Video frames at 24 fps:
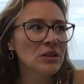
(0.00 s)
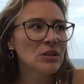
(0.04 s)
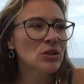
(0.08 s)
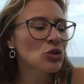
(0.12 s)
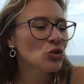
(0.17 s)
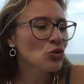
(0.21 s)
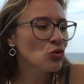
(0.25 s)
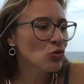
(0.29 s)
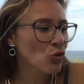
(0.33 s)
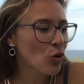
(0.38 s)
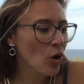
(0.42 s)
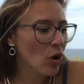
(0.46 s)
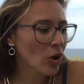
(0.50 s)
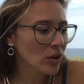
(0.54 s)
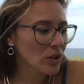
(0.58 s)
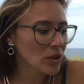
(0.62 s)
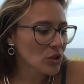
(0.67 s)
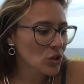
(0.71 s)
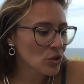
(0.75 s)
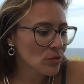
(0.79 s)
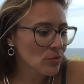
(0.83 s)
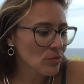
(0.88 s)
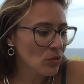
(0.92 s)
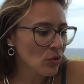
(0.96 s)

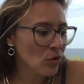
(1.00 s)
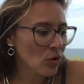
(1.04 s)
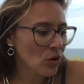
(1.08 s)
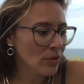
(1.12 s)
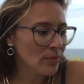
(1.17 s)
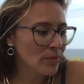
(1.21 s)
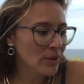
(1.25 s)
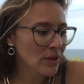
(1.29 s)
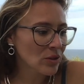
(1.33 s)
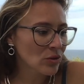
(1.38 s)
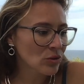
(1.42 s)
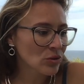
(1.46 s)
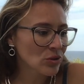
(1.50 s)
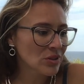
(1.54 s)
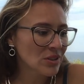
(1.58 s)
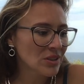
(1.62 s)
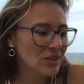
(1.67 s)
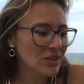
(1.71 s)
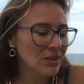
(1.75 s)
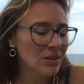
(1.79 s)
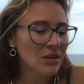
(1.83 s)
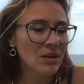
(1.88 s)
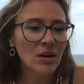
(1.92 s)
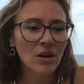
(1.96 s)
astrology more, because
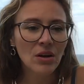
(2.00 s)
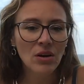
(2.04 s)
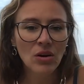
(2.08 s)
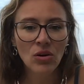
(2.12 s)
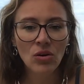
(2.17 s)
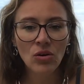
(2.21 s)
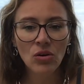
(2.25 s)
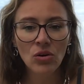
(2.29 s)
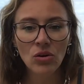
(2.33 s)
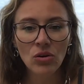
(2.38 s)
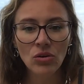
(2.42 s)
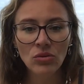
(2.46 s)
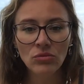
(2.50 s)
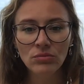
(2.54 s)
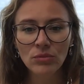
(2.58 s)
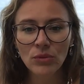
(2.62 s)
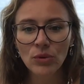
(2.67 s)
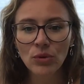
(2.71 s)
this, or